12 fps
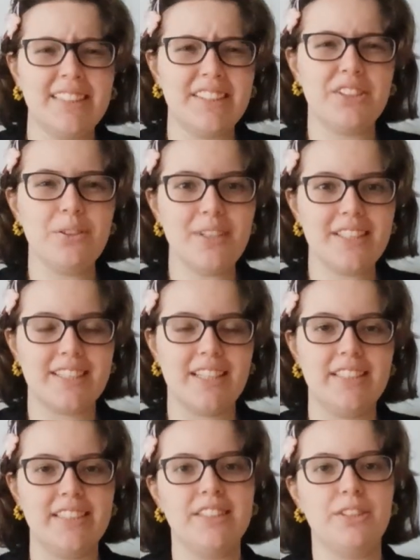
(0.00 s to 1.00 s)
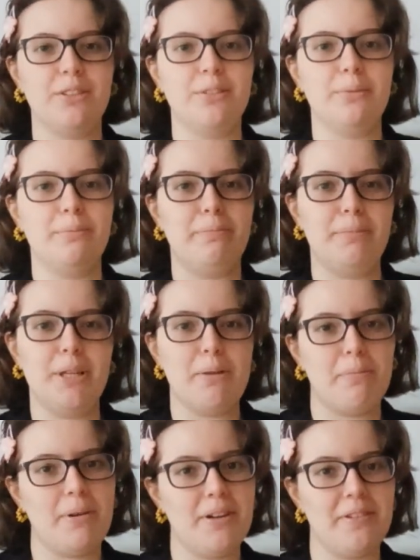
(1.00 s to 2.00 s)
it's so exciting to be
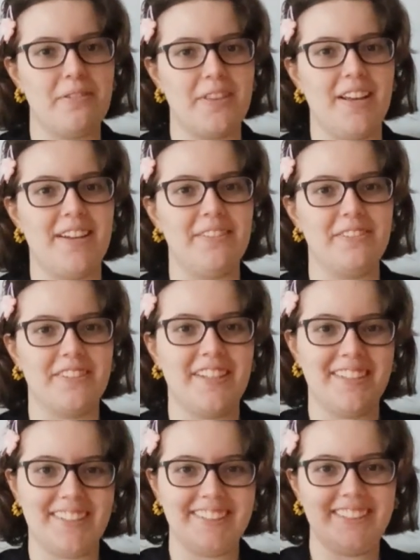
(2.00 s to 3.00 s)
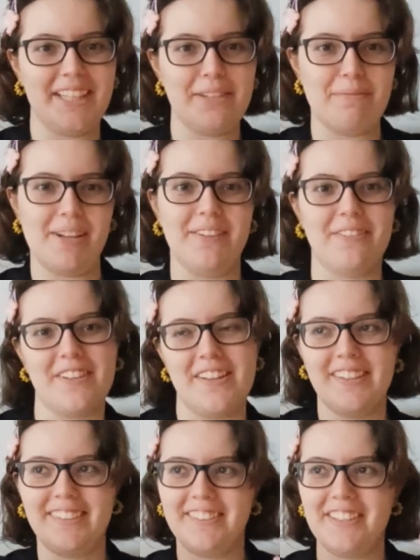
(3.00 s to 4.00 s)
a part of that, of that excitement, of
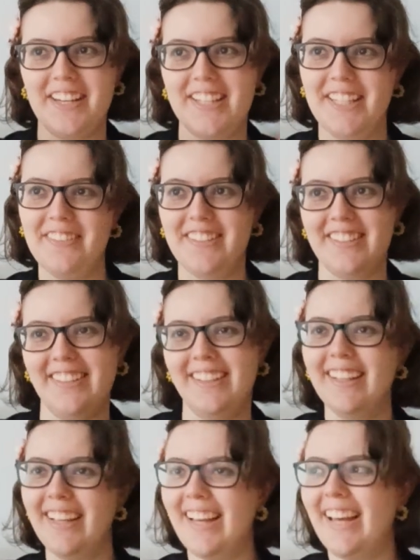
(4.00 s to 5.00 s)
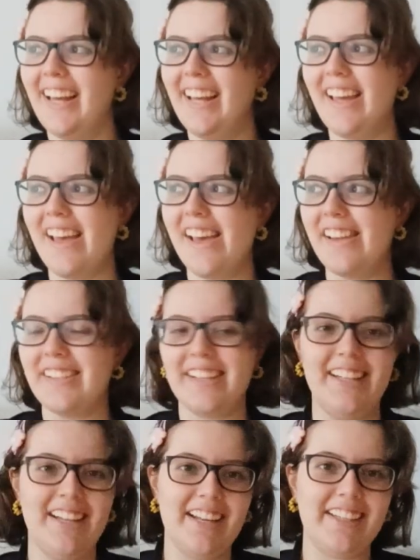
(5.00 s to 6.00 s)
that creativity, and
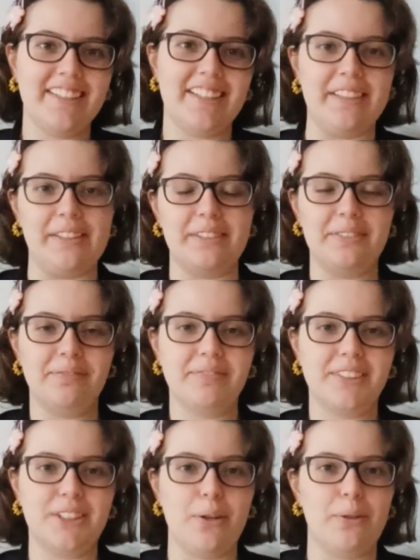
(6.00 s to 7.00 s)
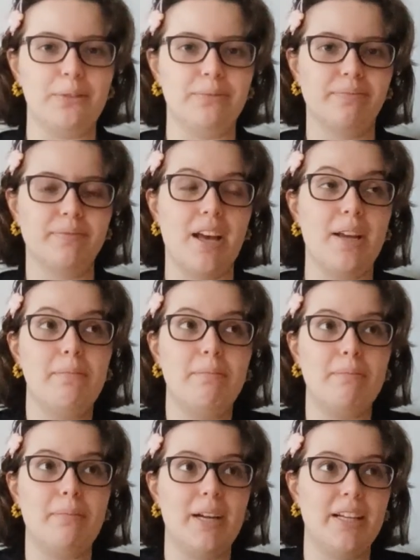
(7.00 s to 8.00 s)
I like it a lot. So I
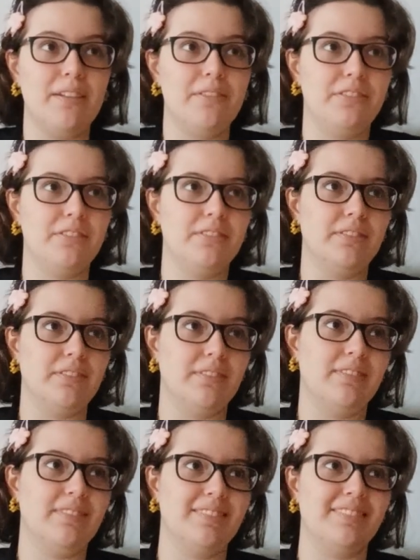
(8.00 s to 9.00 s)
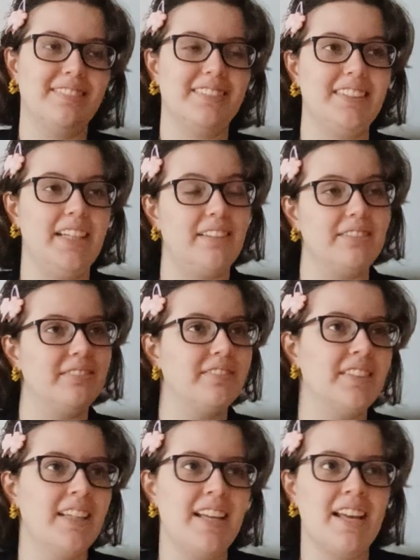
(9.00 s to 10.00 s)
might have, yeah,
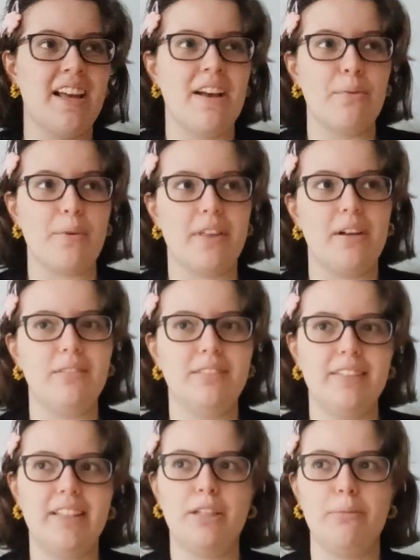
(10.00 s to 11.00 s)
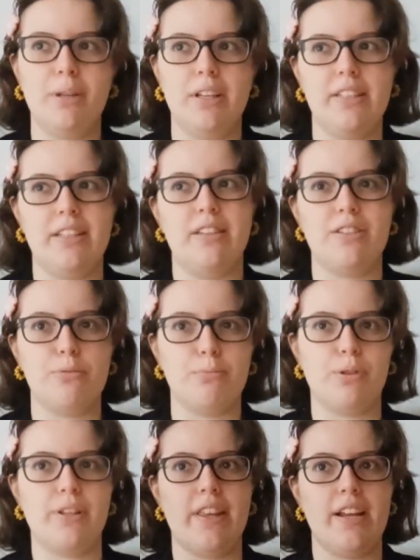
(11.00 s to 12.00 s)
without the community and the
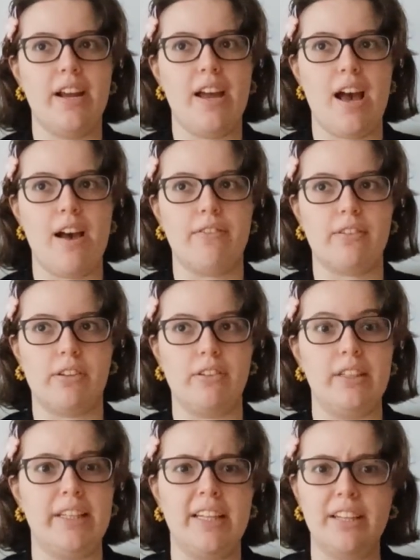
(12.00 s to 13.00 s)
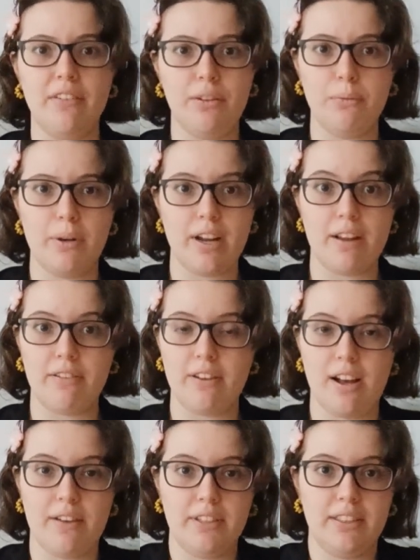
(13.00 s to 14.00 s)
support that I have currently, even when I
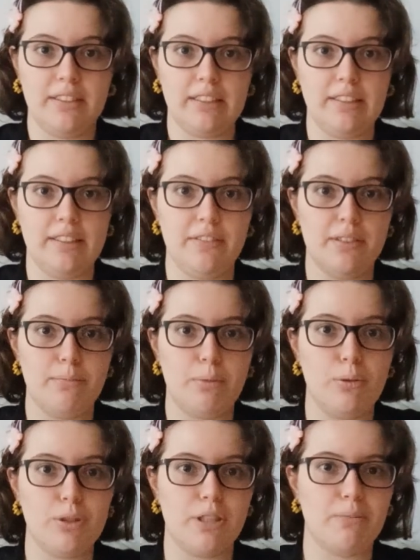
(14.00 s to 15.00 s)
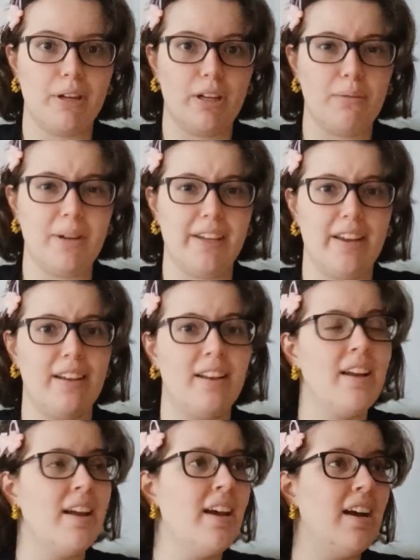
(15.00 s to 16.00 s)
haven't even posted my comic yet,